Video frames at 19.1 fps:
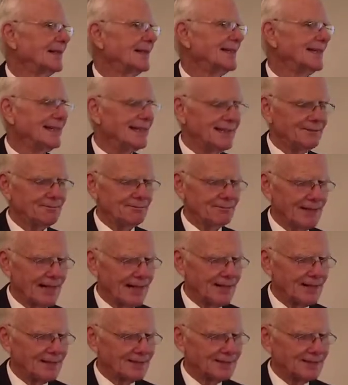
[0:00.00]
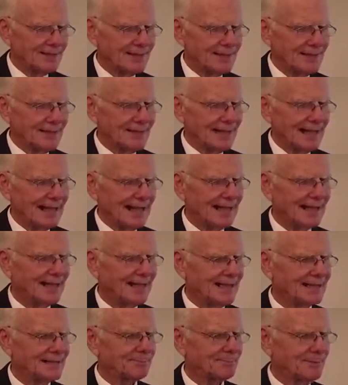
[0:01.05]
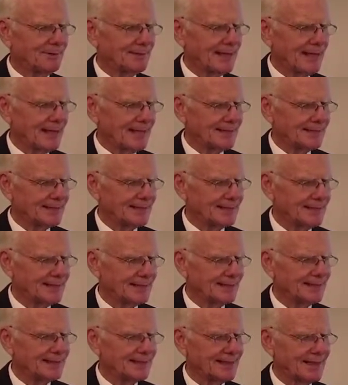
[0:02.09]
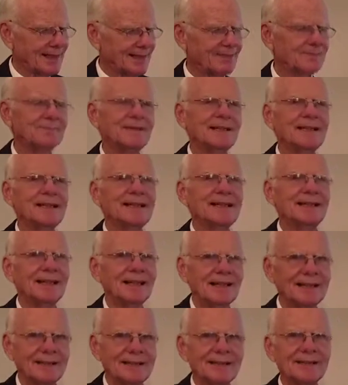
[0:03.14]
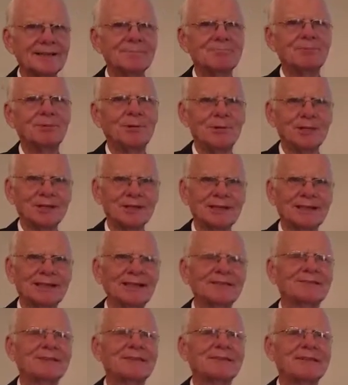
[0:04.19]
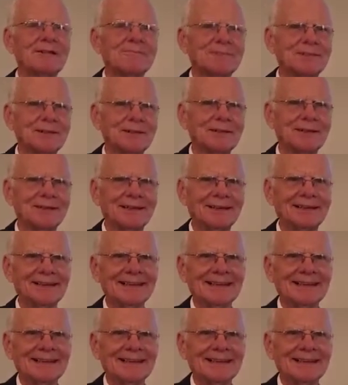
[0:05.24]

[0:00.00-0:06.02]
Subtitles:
he found an explanation in some other portion of Scripture.